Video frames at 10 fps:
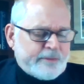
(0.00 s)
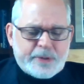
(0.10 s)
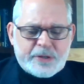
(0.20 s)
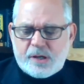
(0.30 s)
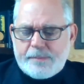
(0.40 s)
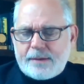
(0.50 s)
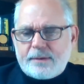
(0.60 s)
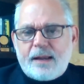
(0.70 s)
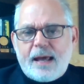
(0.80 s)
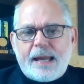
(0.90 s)
The government has come
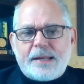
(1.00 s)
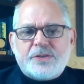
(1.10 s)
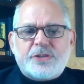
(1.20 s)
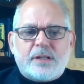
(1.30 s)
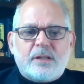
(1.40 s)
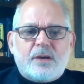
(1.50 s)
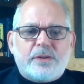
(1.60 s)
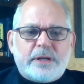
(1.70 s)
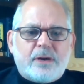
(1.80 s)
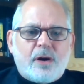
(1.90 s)
out and lied and said,
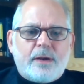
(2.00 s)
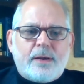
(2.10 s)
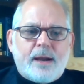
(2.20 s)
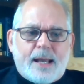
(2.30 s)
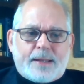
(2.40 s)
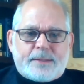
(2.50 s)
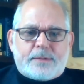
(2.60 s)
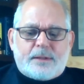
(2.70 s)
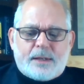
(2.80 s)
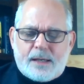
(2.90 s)
no, there are not.
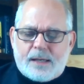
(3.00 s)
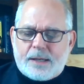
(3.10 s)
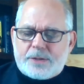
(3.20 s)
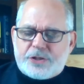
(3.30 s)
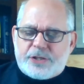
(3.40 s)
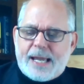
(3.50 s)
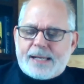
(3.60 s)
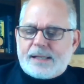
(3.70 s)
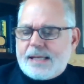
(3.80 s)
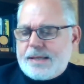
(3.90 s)
Uh,
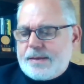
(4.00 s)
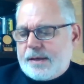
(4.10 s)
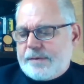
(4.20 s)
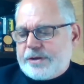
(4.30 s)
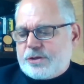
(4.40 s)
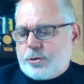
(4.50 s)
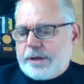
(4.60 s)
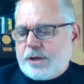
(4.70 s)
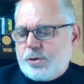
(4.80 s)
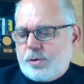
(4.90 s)
sadly, uh,
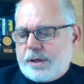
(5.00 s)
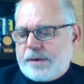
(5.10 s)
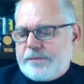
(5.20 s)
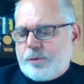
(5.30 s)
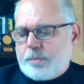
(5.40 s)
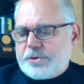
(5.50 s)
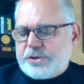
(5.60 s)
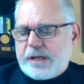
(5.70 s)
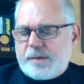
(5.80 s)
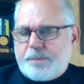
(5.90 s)
Victoria Nuland, former
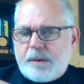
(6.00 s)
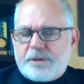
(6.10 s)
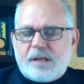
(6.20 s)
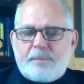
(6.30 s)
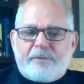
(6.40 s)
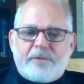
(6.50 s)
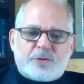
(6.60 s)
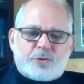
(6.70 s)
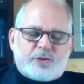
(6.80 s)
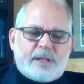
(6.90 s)
State Department top
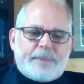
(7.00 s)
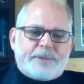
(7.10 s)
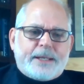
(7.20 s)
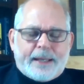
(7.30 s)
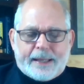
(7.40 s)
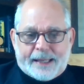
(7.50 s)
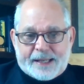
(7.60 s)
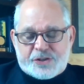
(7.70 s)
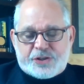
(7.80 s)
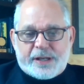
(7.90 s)
official, slipped
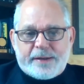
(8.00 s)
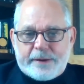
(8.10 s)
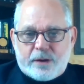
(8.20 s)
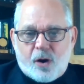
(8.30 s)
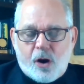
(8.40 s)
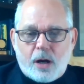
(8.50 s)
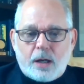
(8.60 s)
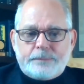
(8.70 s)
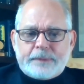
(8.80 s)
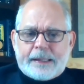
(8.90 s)
and said there
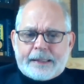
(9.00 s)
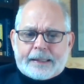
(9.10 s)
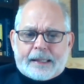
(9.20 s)
are.